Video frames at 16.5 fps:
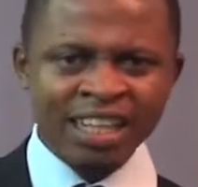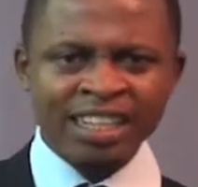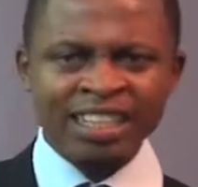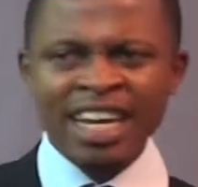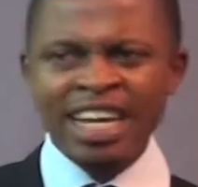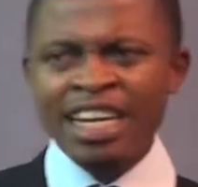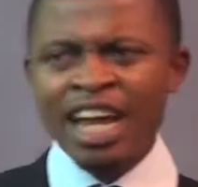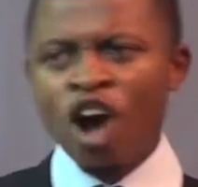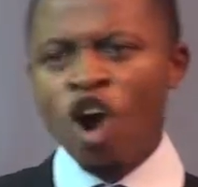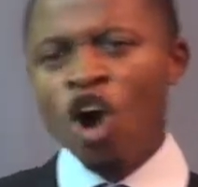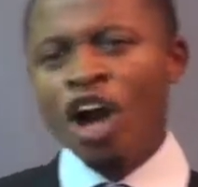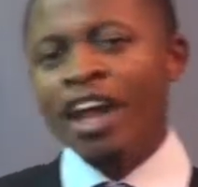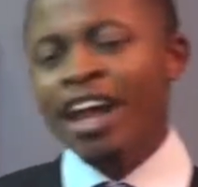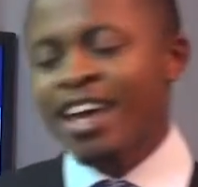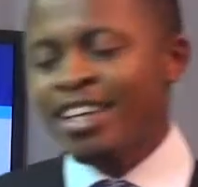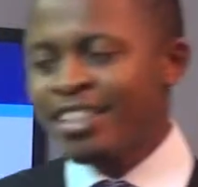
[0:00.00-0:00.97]
neither
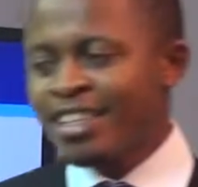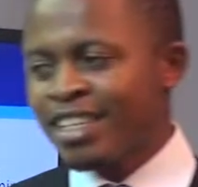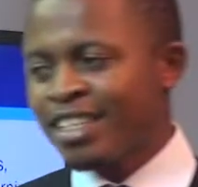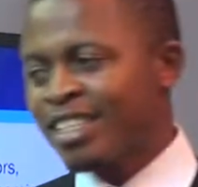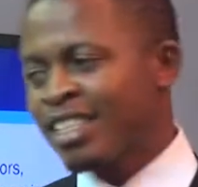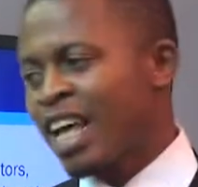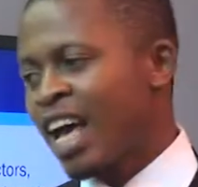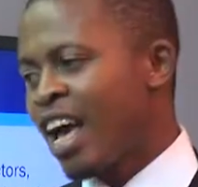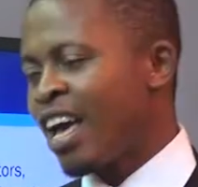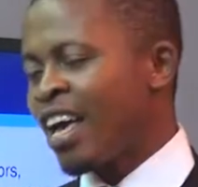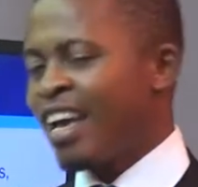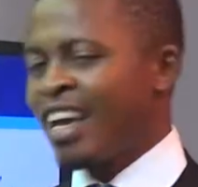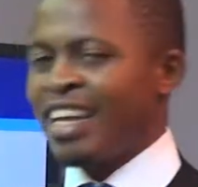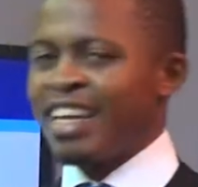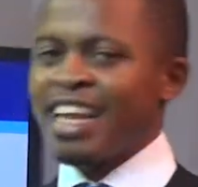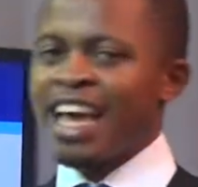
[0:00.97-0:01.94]
organizational, and